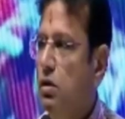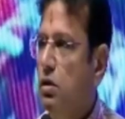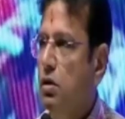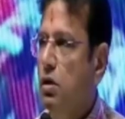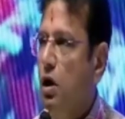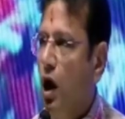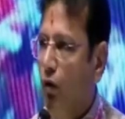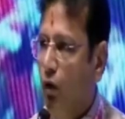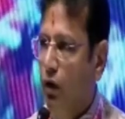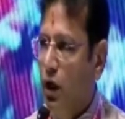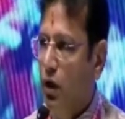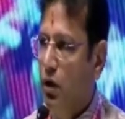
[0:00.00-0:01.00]

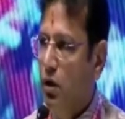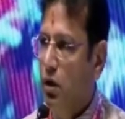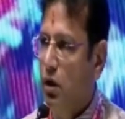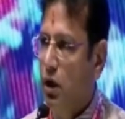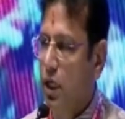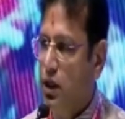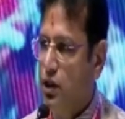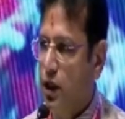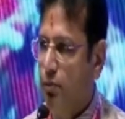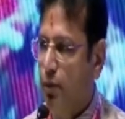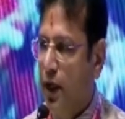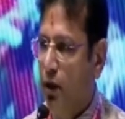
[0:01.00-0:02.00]
however, as said
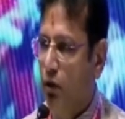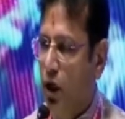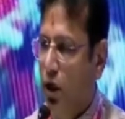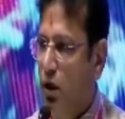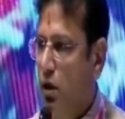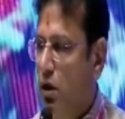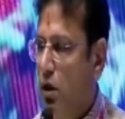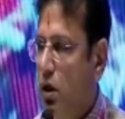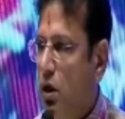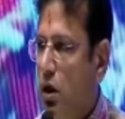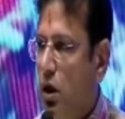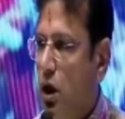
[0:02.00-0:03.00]
by
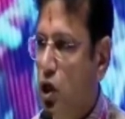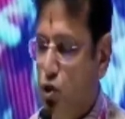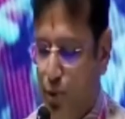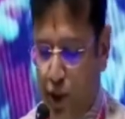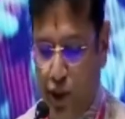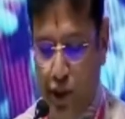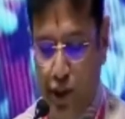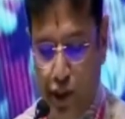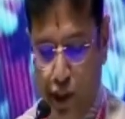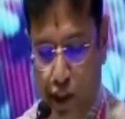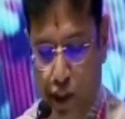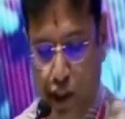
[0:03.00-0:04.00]
our special
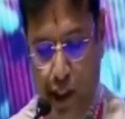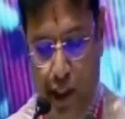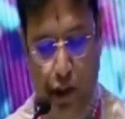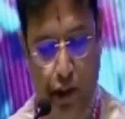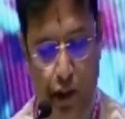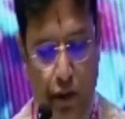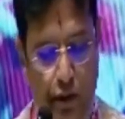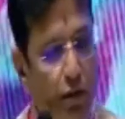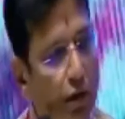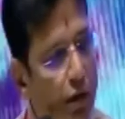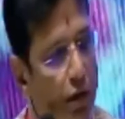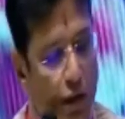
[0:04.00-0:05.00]

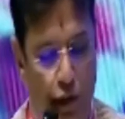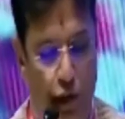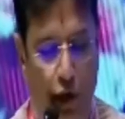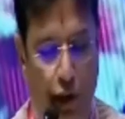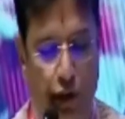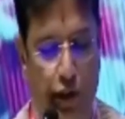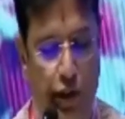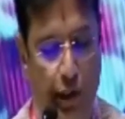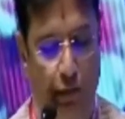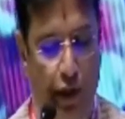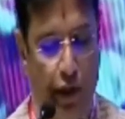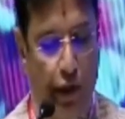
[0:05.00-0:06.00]
CSJH, is not
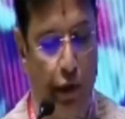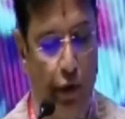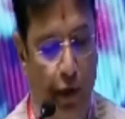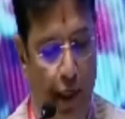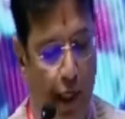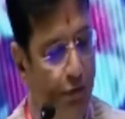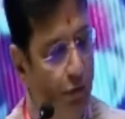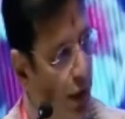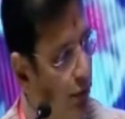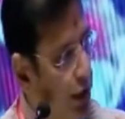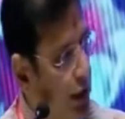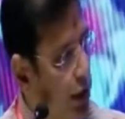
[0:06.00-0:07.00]
sufficient to drive the
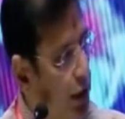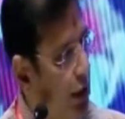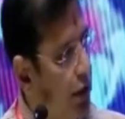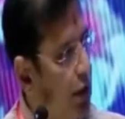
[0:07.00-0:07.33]
innovation